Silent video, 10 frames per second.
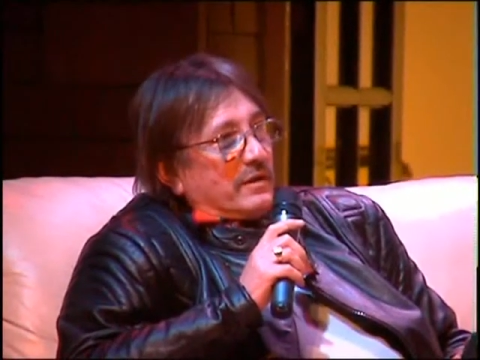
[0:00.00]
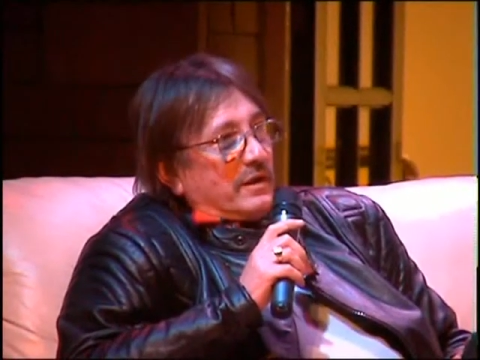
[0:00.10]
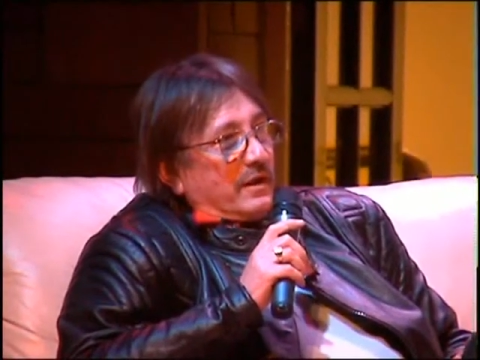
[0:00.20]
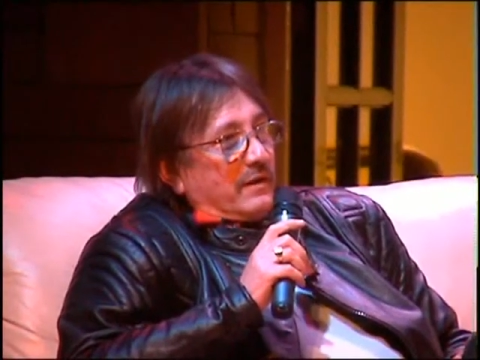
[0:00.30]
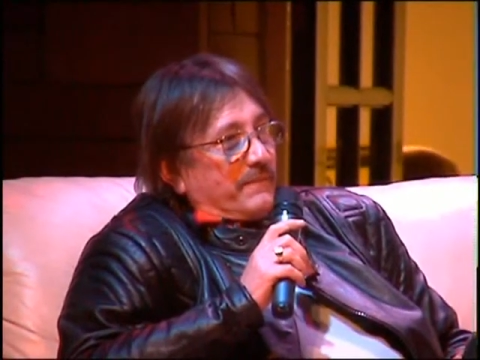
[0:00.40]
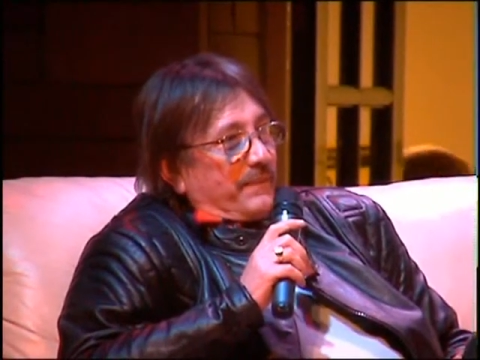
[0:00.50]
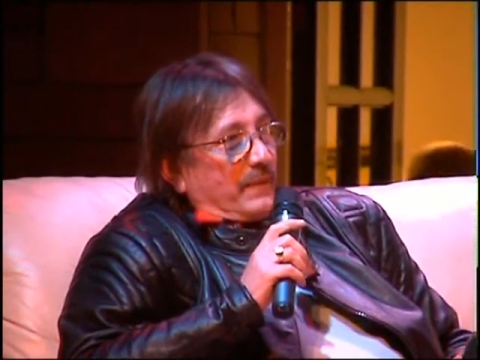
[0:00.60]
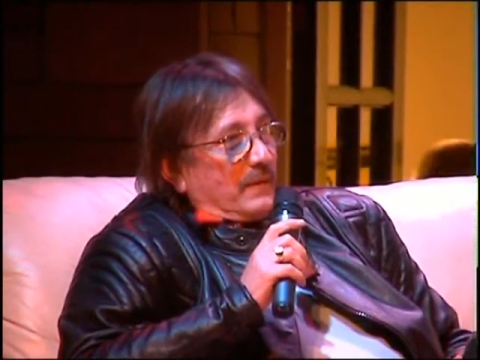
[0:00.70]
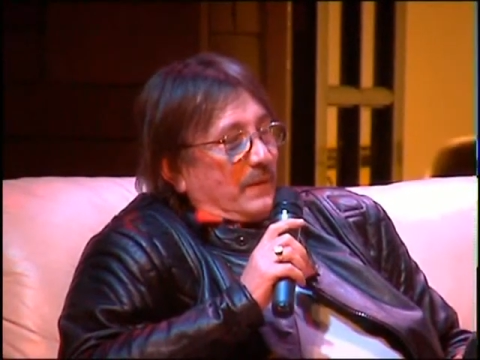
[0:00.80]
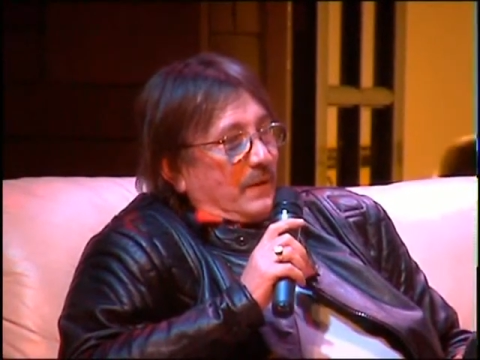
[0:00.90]
and
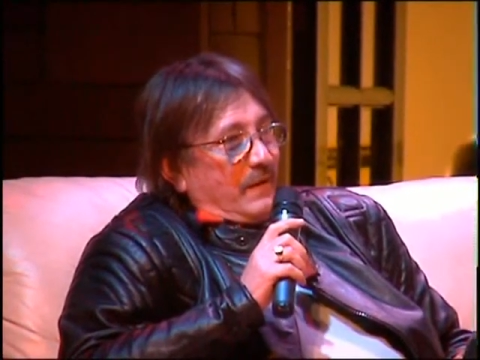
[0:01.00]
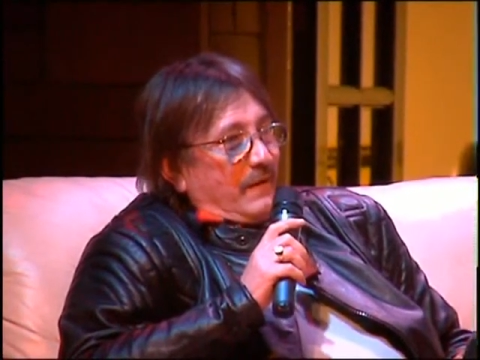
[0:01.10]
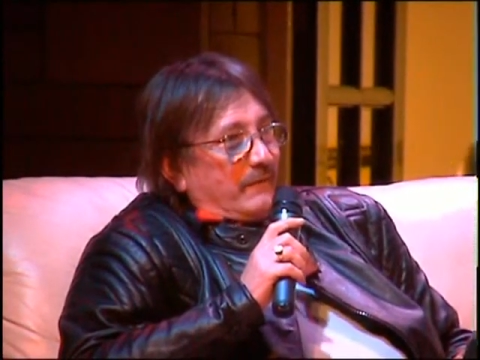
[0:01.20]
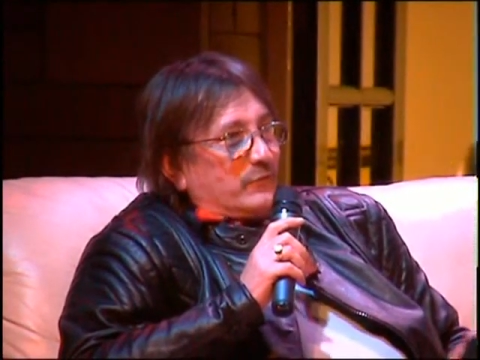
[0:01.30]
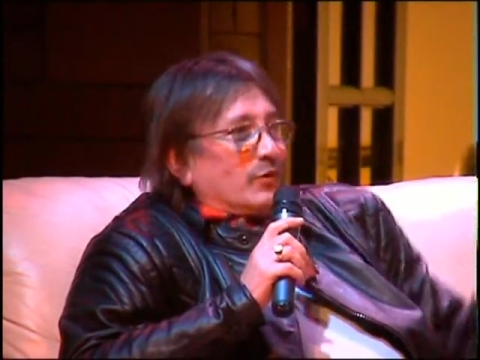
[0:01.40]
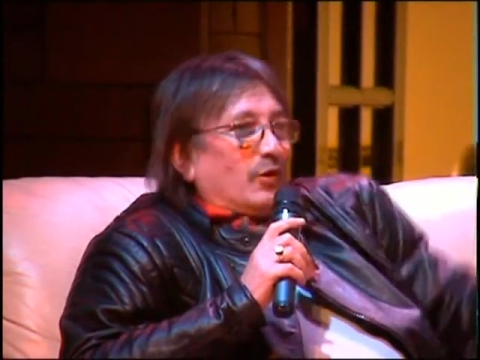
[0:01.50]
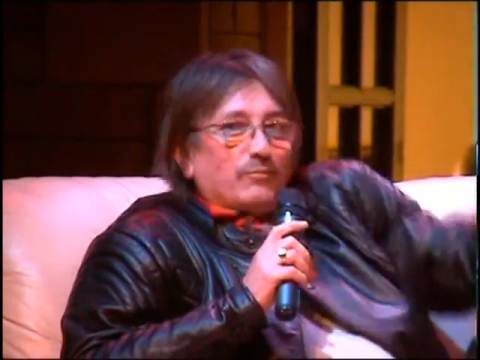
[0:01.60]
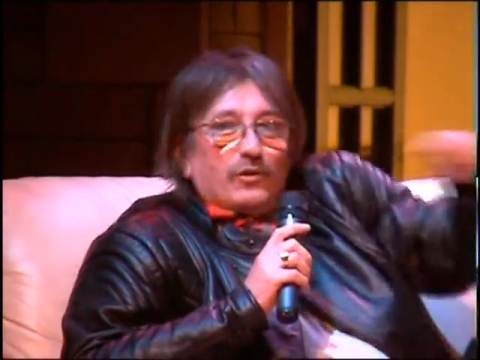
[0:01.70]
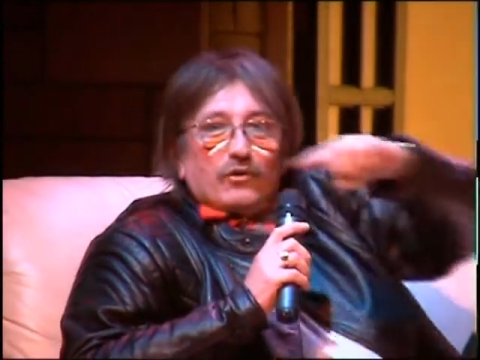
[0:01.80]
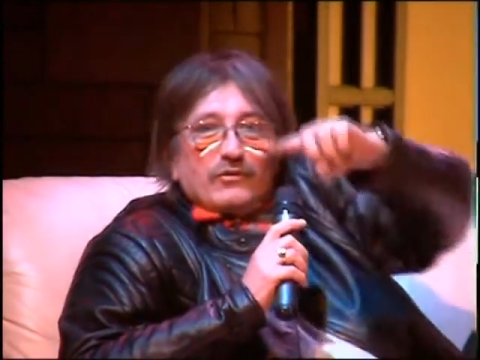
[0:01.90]
they're all
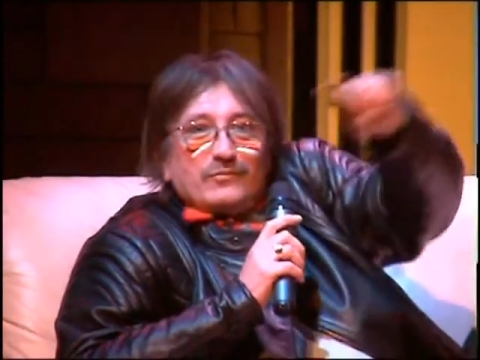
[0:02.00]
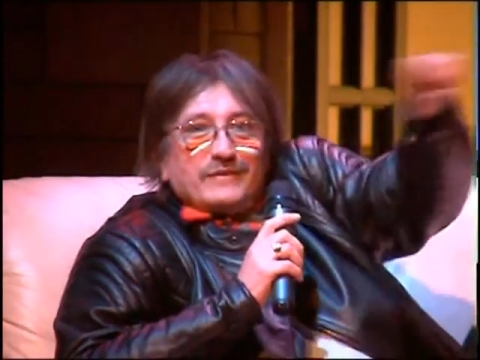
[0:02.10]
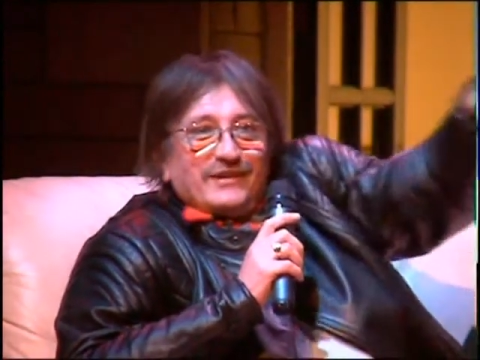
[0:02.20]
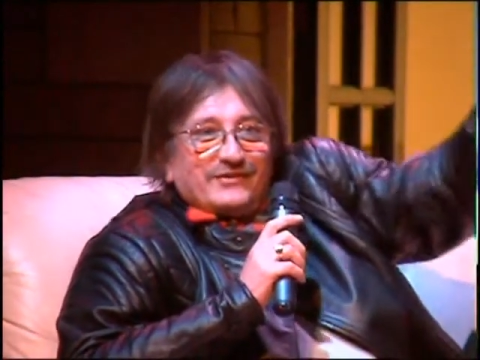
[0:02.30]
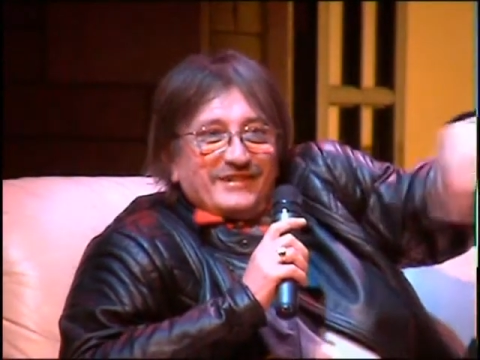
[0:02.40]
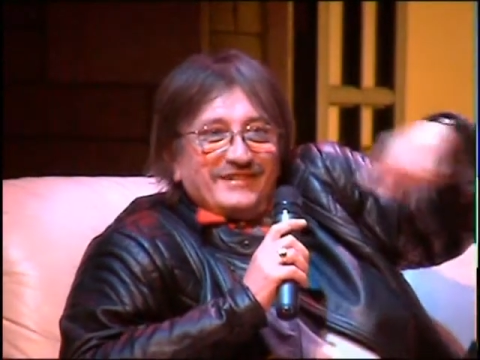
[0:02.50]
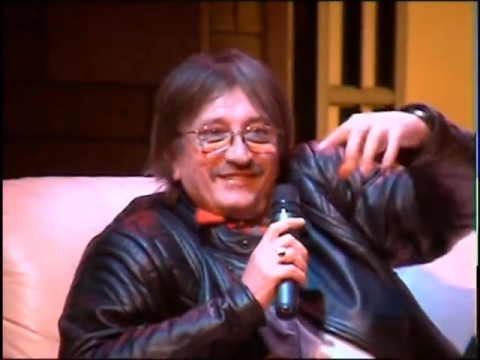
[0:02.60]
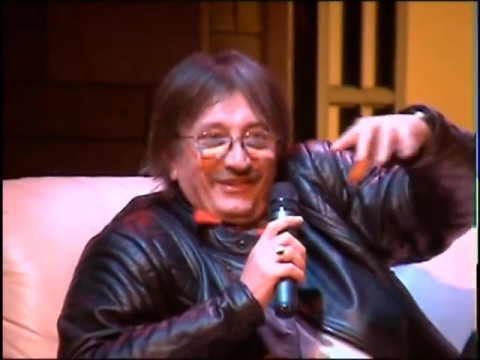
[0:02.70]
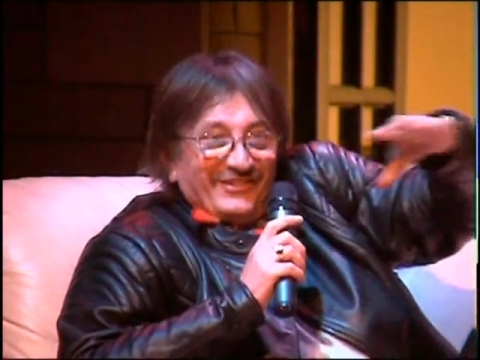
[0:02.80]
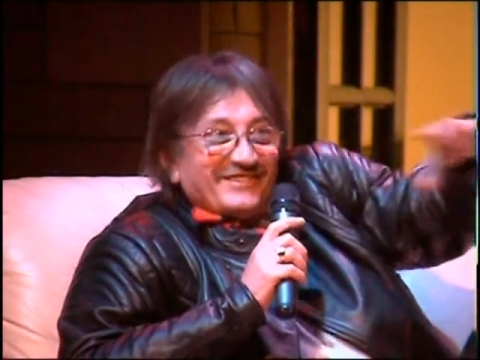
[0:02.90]
bored and dancing,
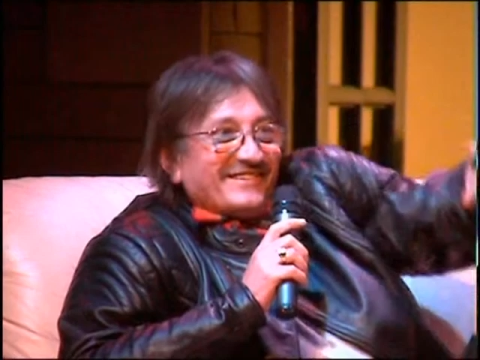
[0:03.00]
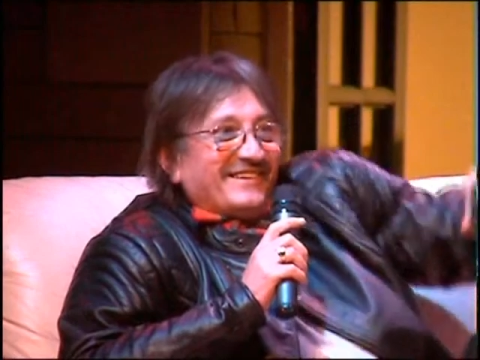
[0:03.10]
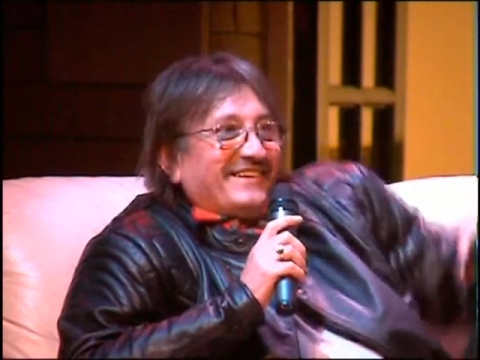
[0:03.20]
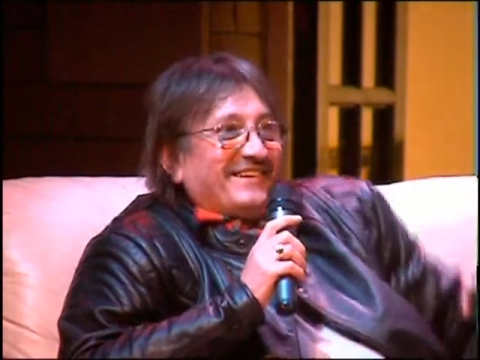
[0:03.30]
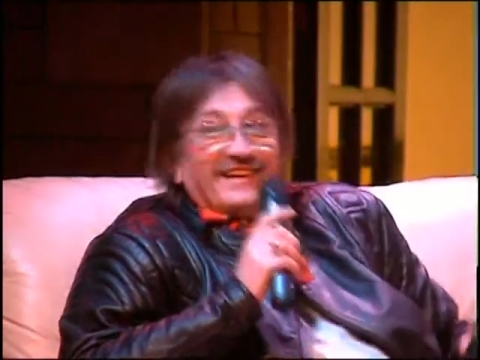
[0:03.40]
honestly.